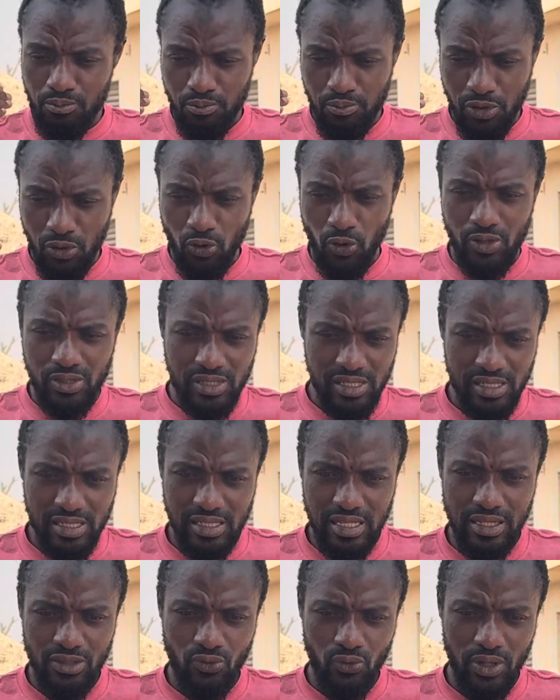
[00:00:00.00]
Be
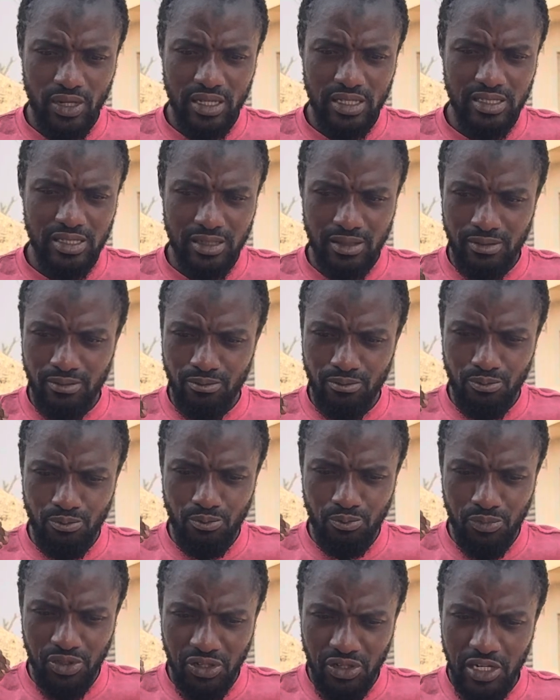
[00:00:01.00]
consistent with it,
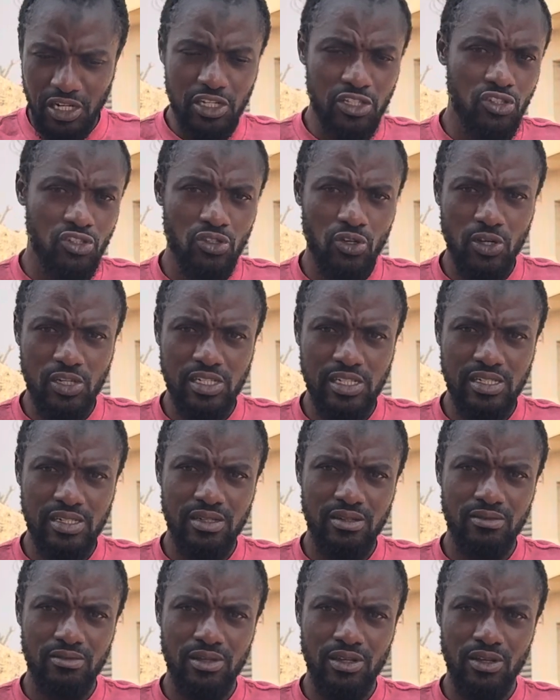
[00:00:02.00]
be religious,
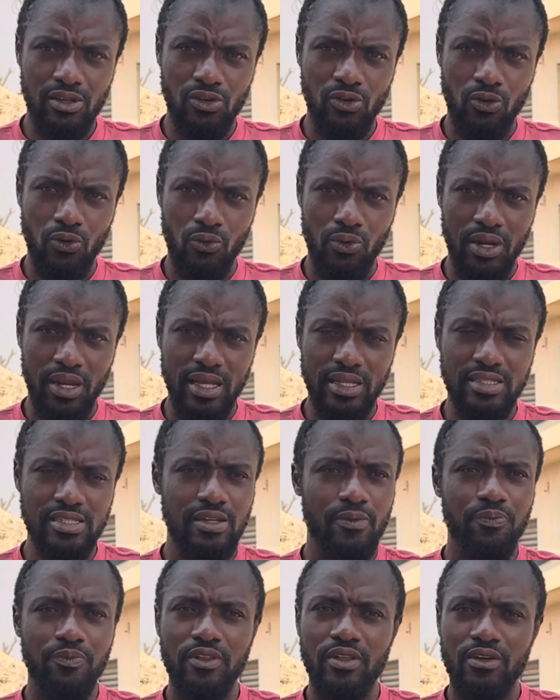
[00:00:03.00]
with it
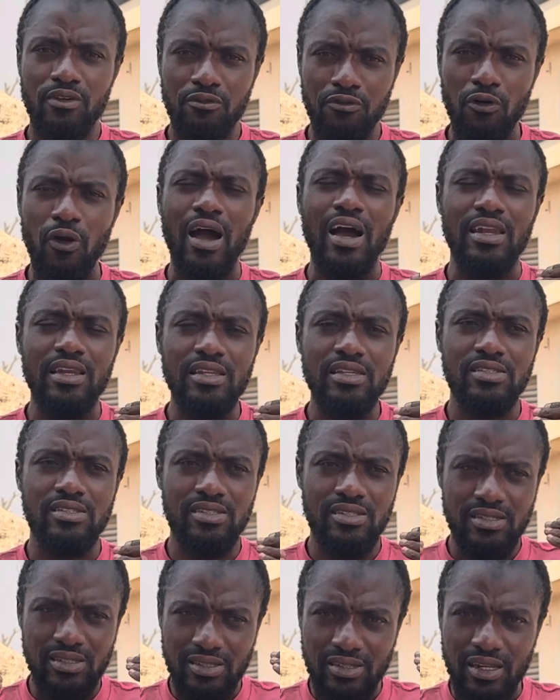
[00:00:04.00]
for at
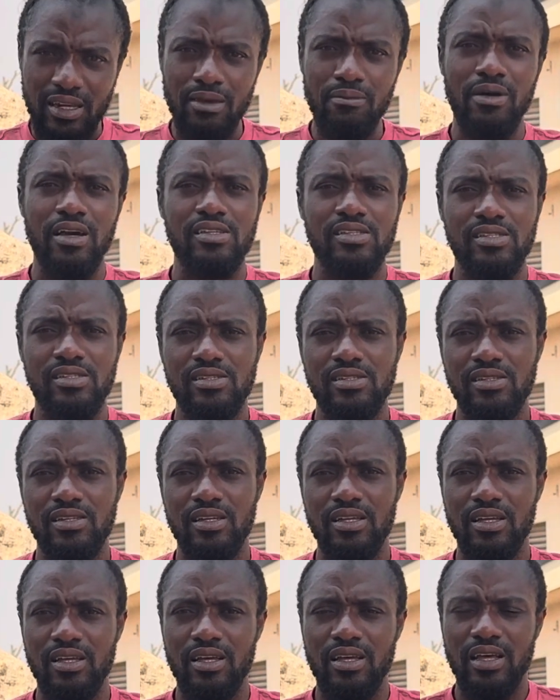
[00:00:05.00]
least 3 months.
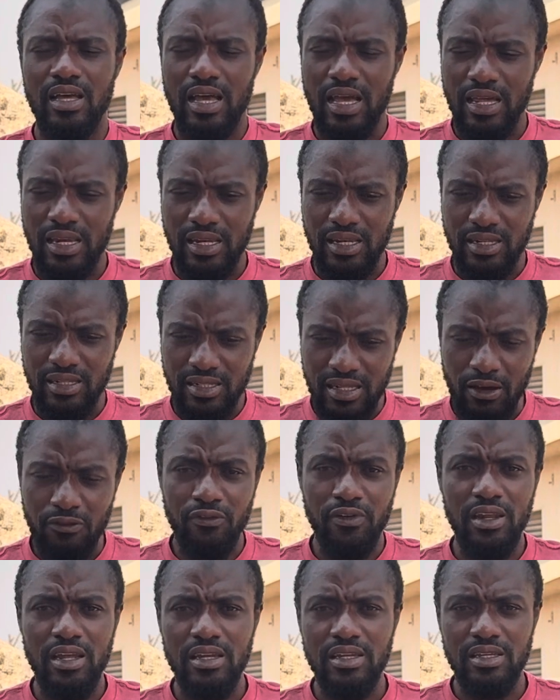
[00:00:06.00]
And
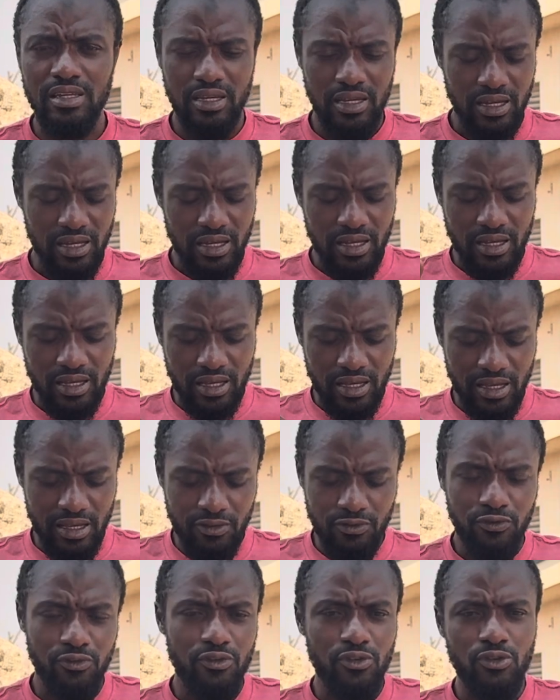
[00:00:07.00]
definitely,
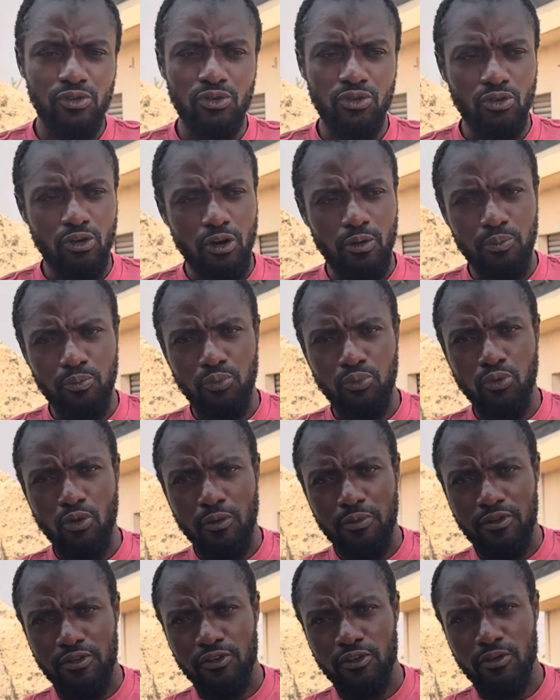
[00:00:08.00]
if your poor
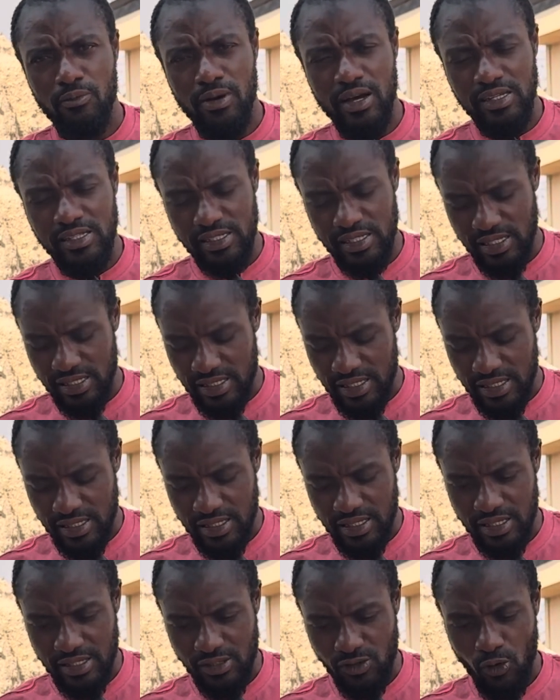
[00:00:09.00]
performance
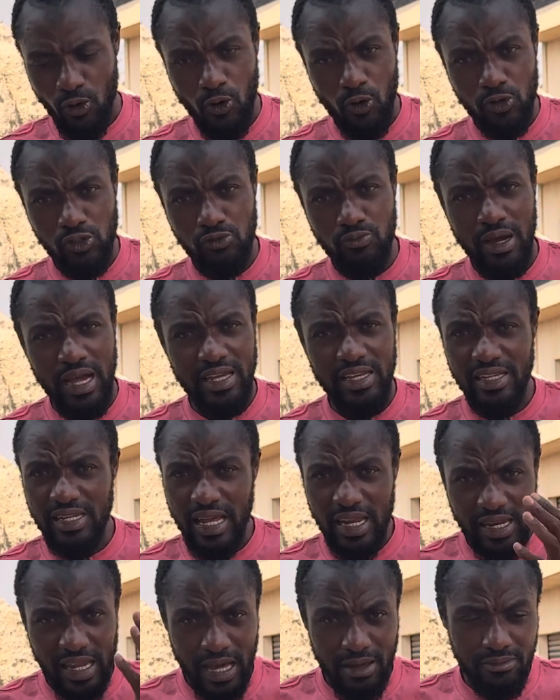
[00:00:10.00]
is caused by
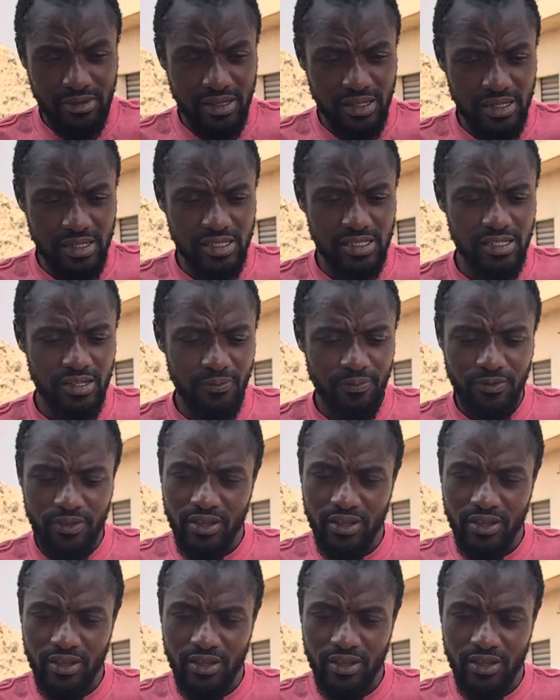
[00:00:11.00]
either diabetes,